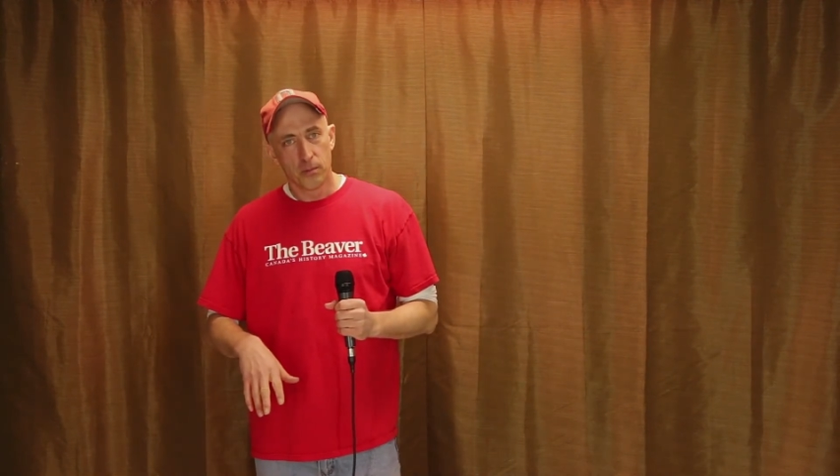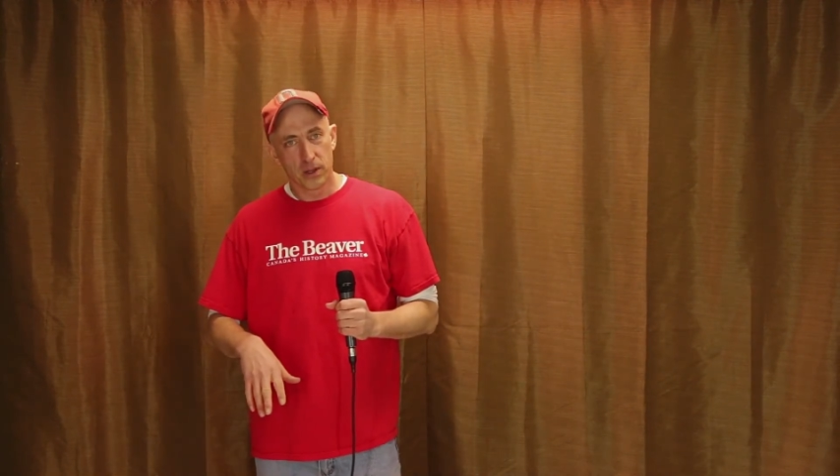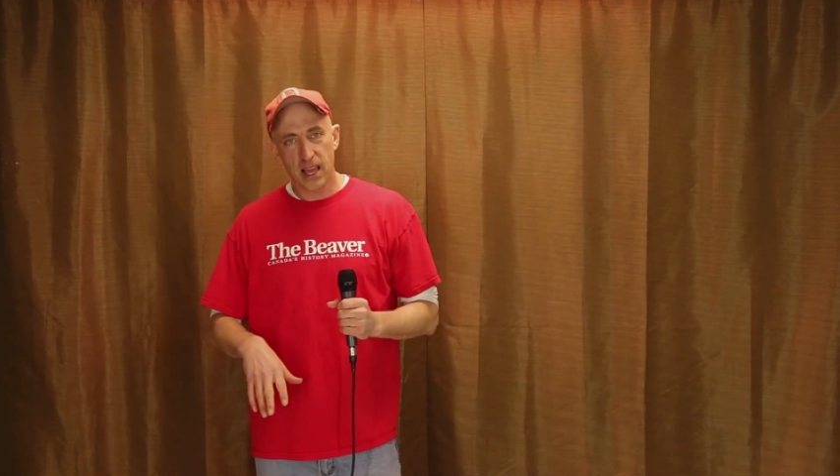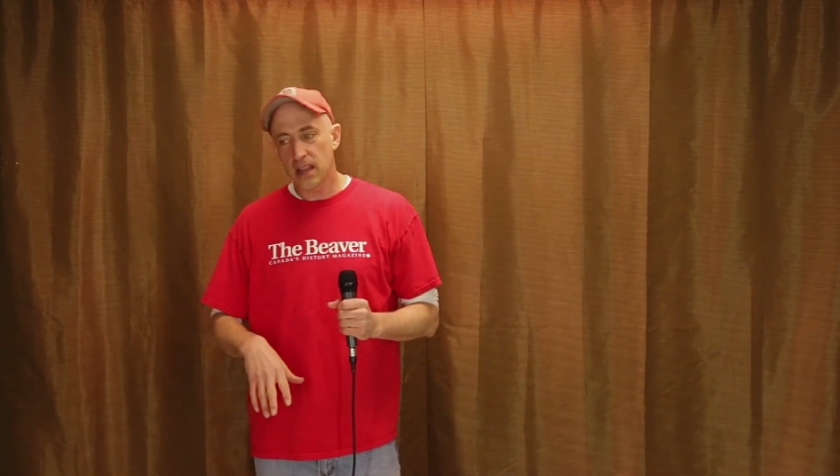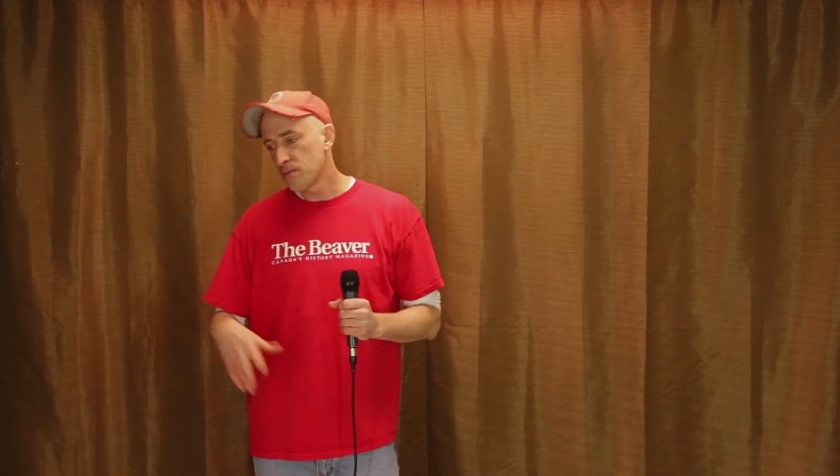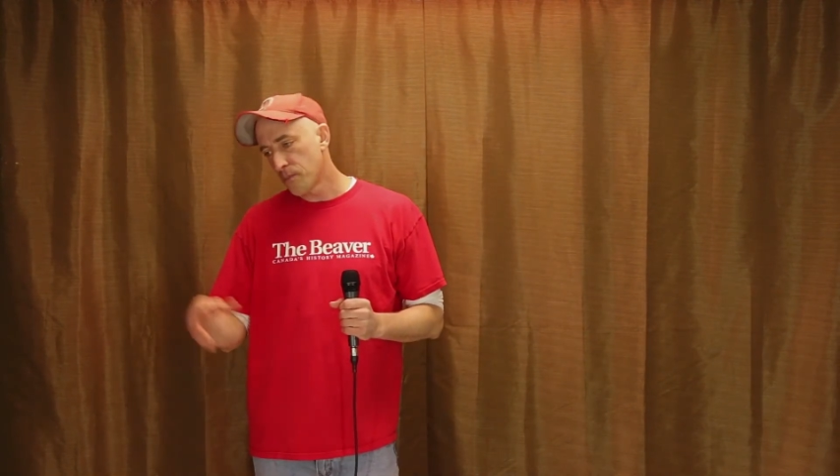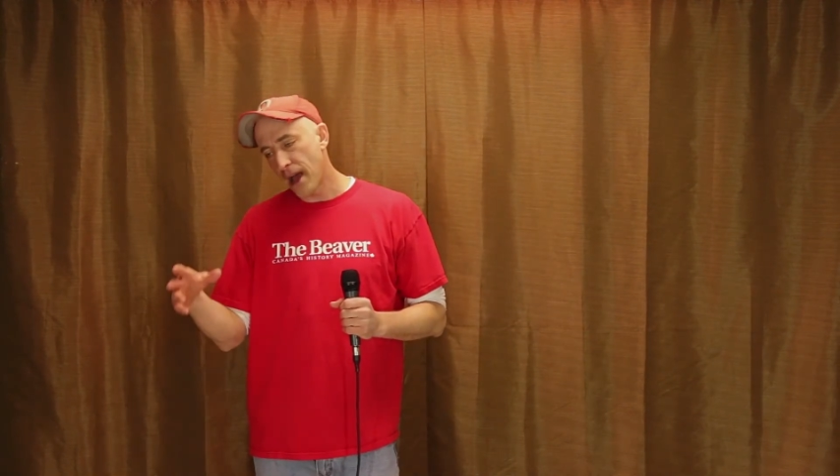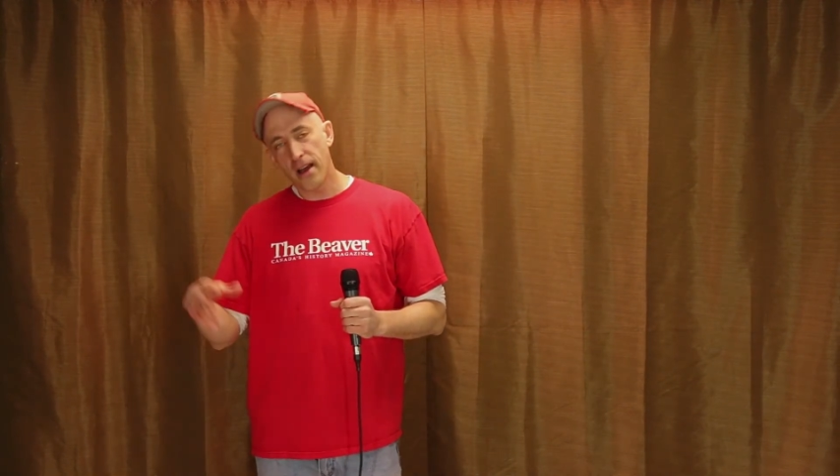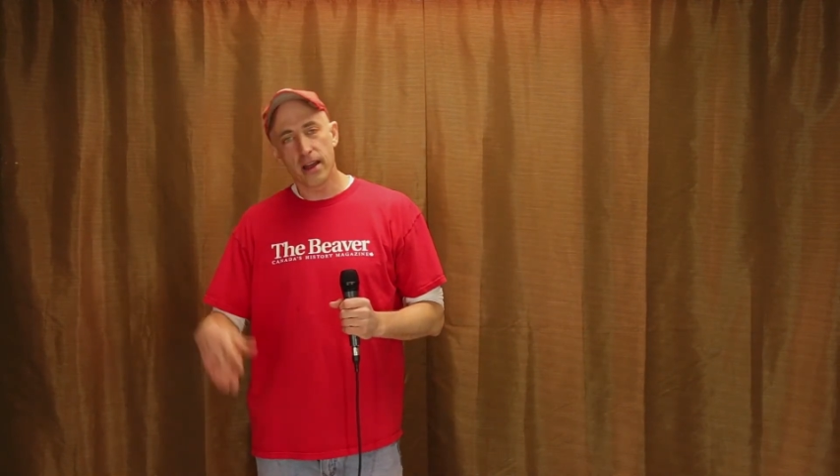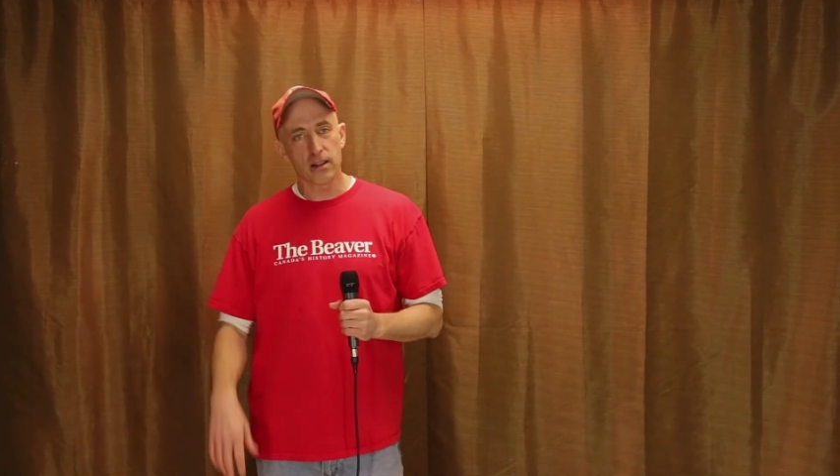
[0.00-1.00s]
but then
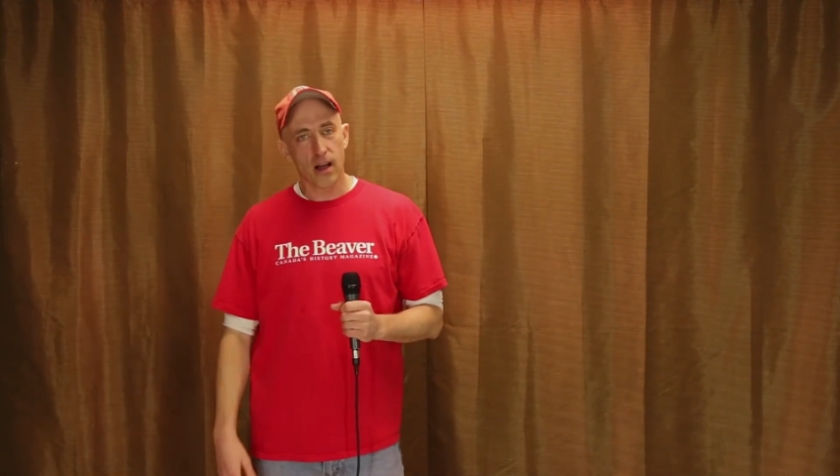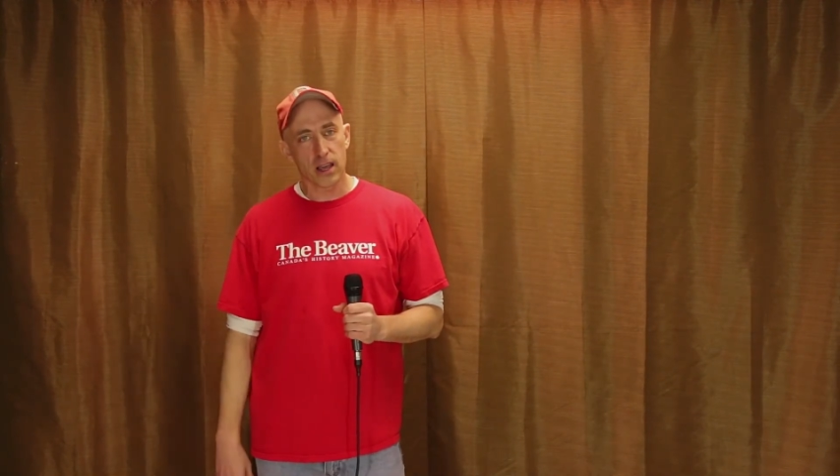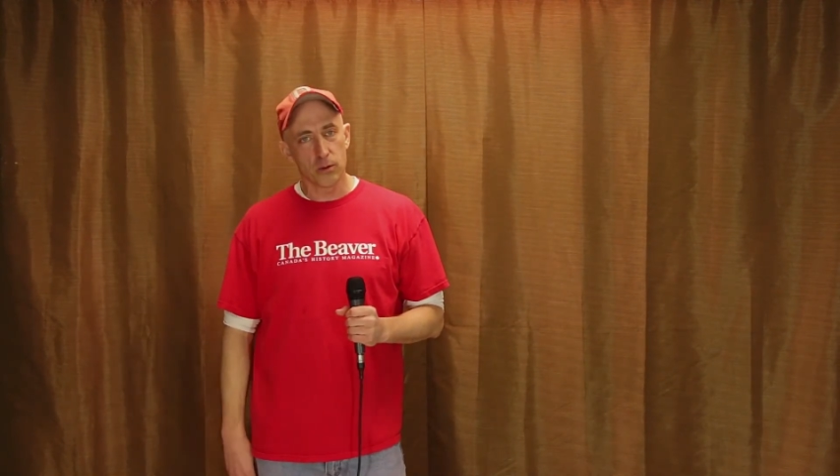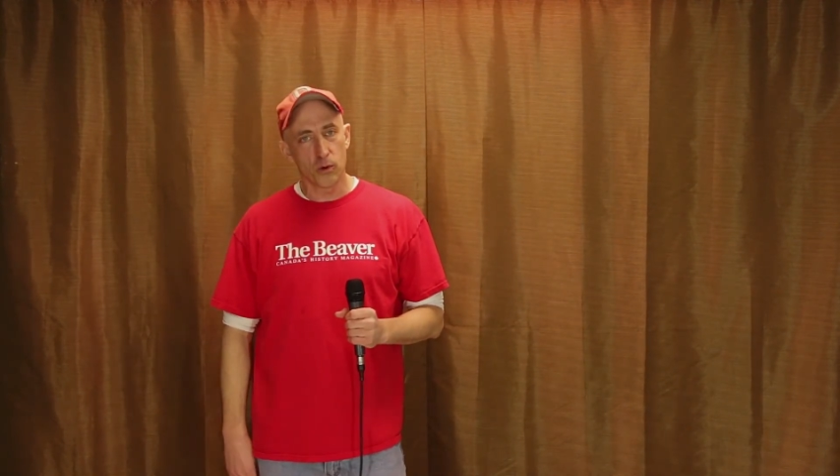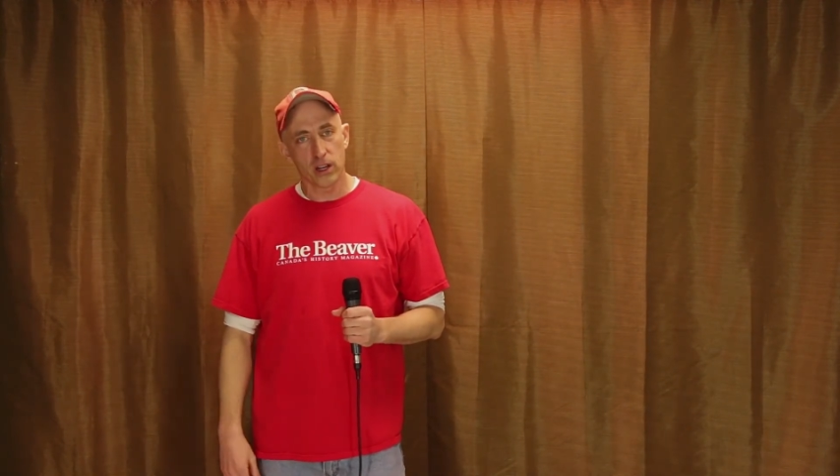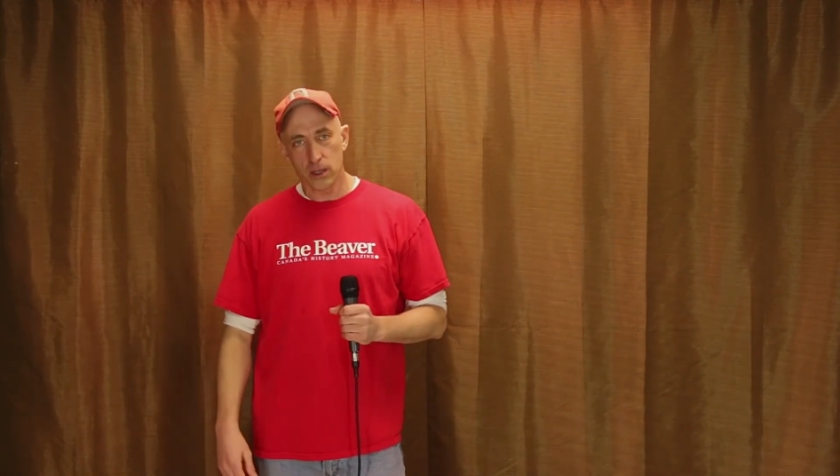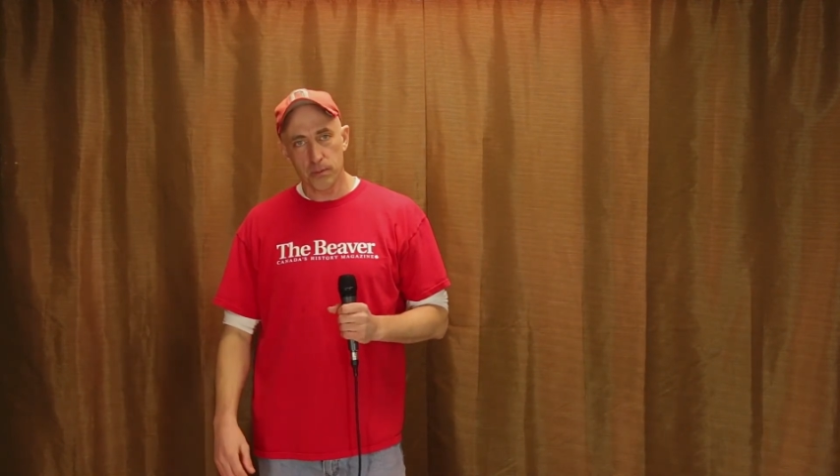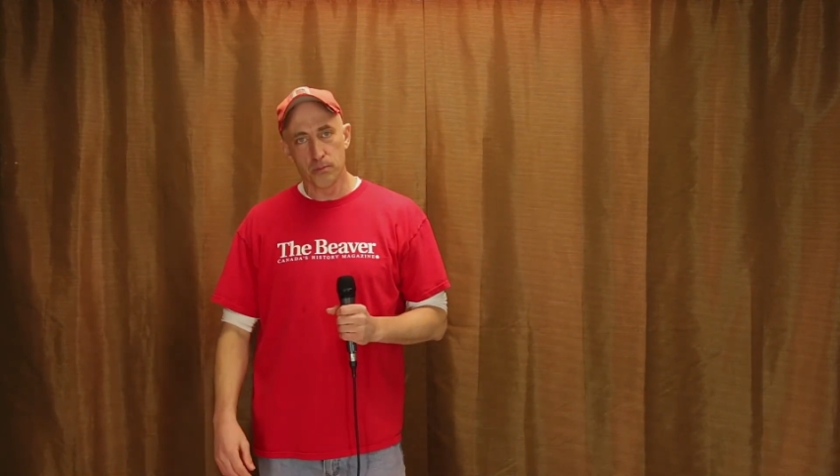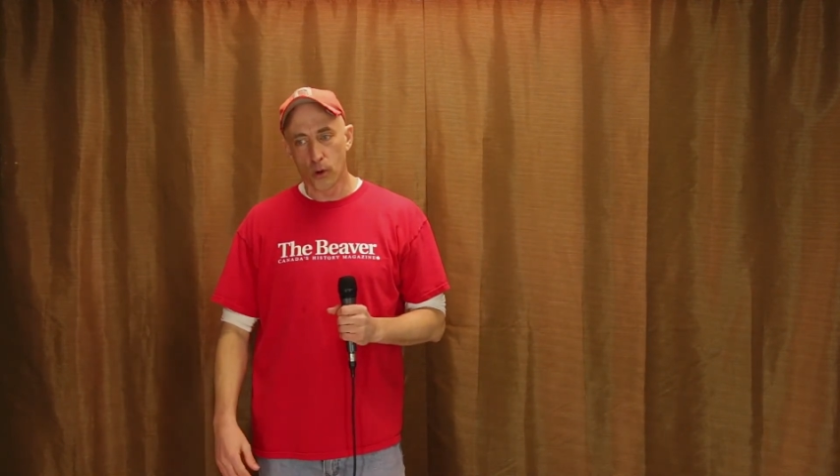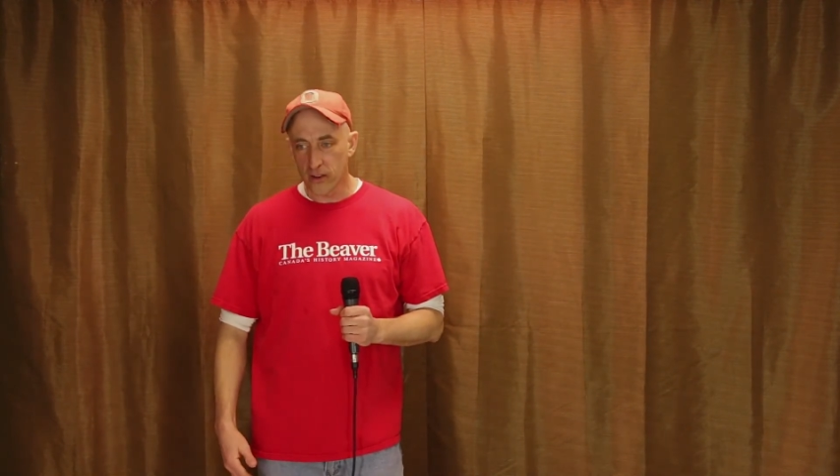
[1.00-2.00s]
by 9 o'clock in the morning, he'd
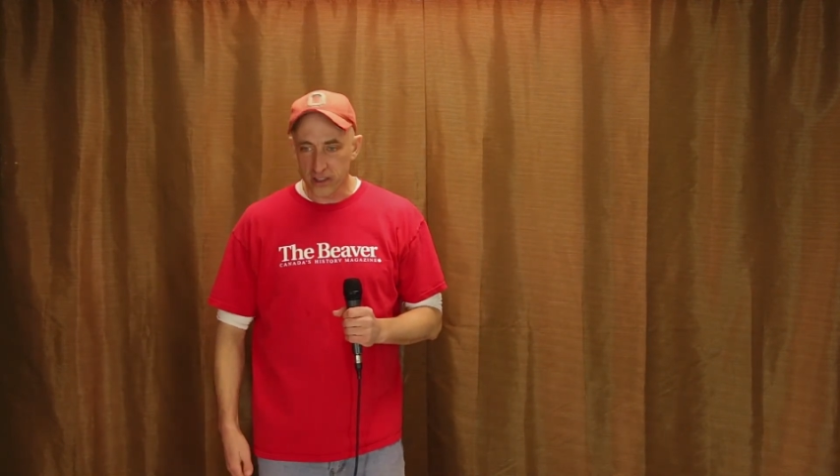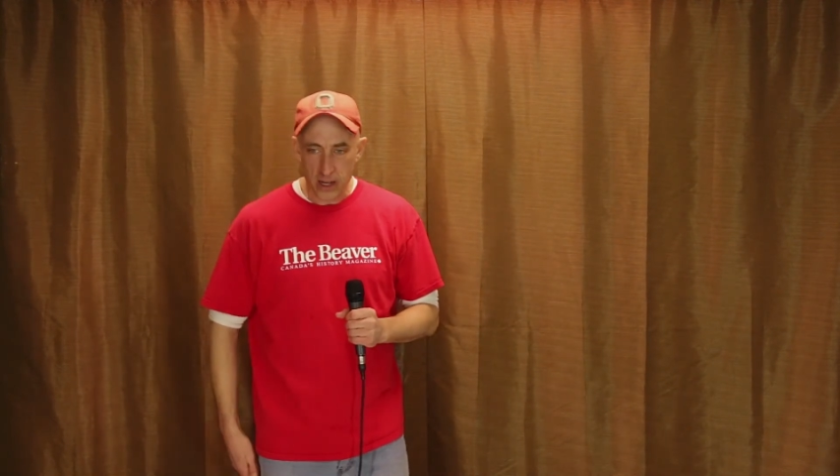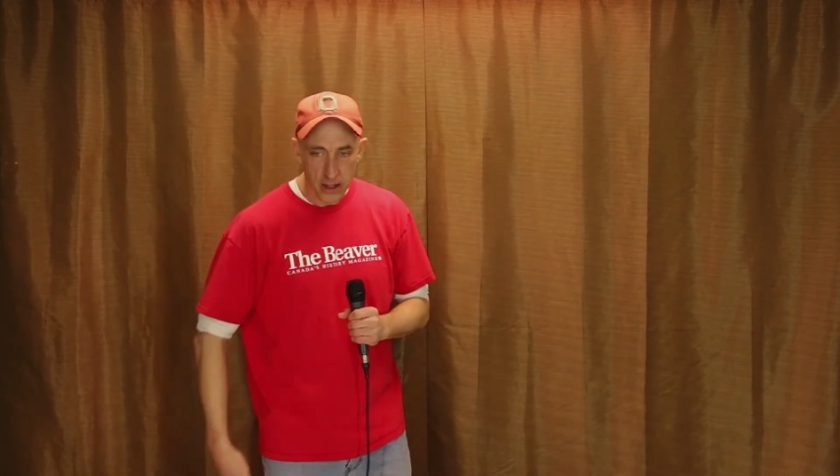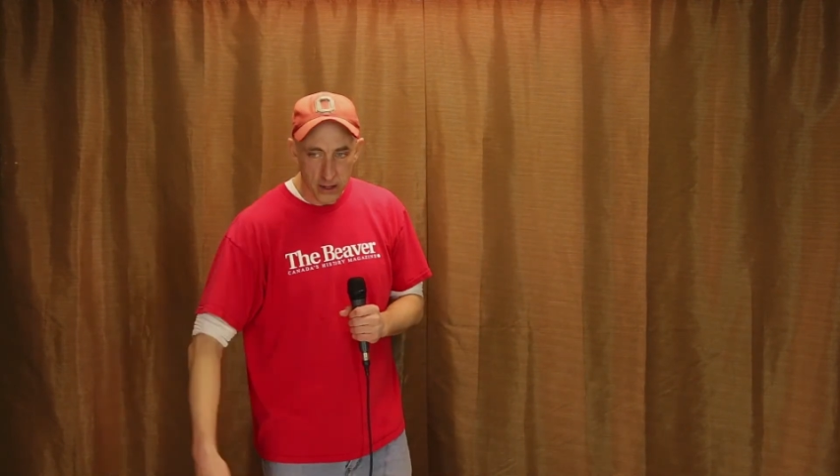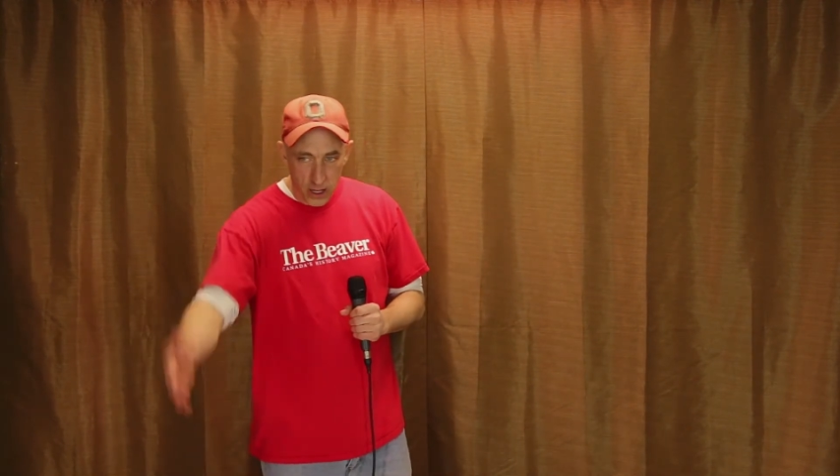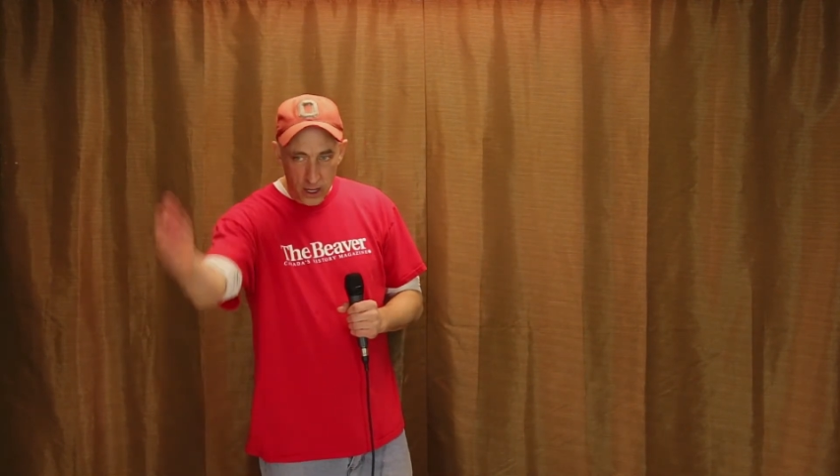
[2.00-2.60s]
be bored of his island.